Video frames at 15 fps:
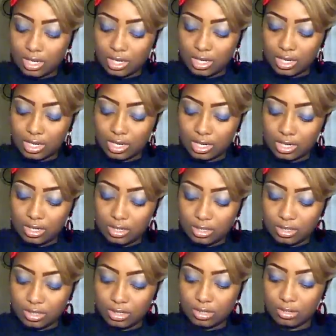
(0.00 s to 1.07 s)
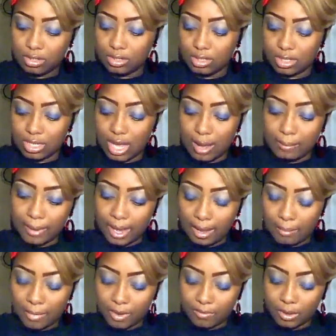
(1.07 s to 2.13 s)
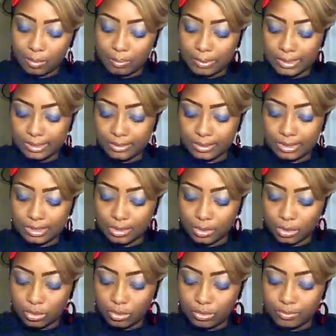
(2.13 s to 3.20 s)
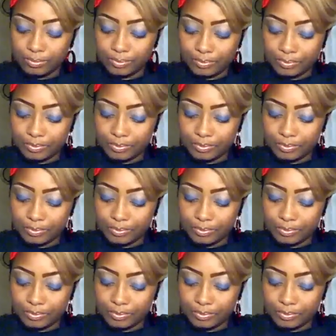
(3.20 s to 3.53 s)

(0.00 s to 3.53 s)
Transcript: And, oh, the little top came off the pencil.